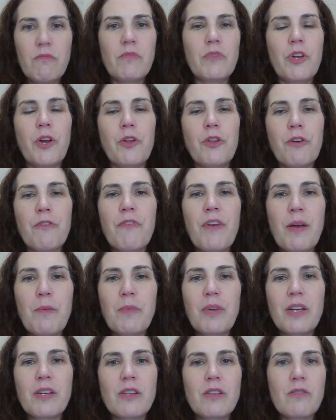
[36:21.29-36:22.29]
you know, their
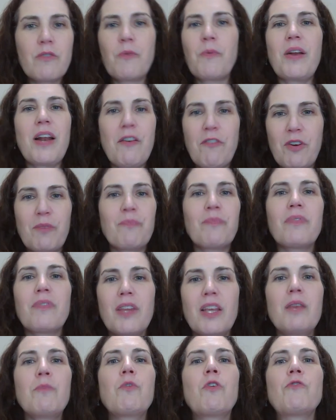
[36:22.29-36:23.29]
families, whatever.
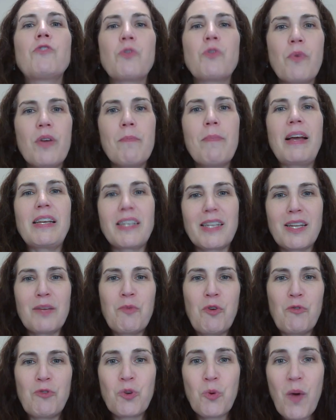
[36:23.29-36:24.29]
He basically
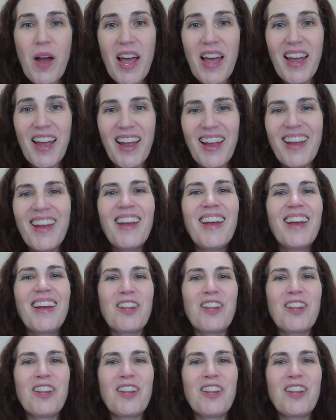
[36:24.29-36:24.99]
moves away.